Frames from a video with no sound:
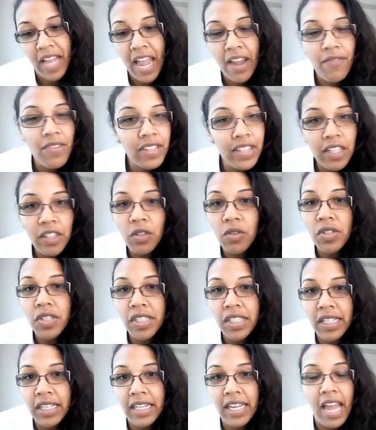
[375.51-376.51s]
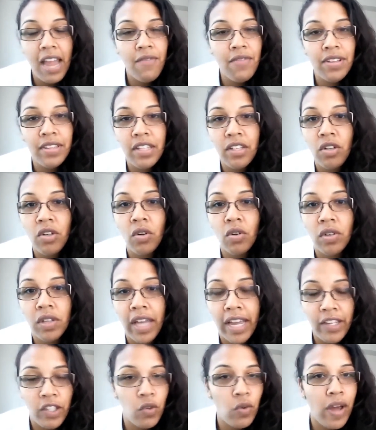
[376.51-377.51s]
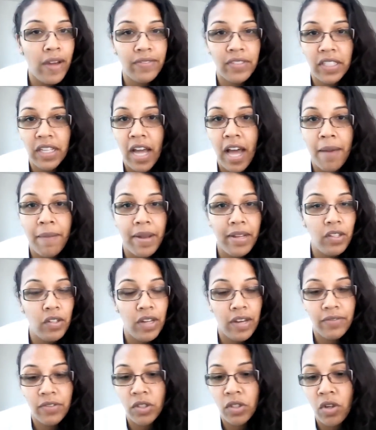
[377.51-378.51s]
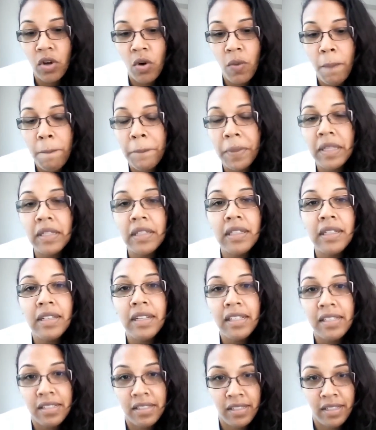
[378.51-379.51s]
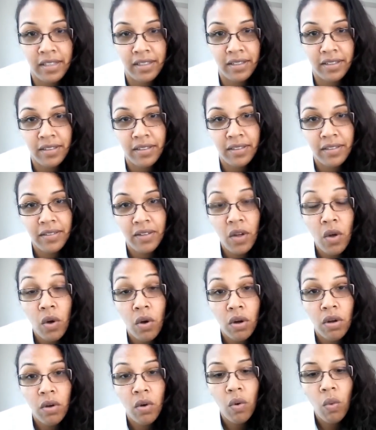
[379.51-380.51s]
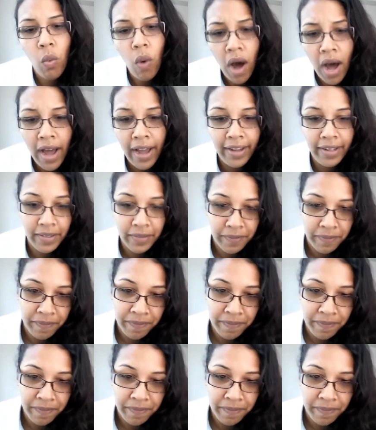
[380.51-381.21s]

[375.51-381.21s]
Everything you see, everything you don't like, you have to comment, you have to go ballistic. Why?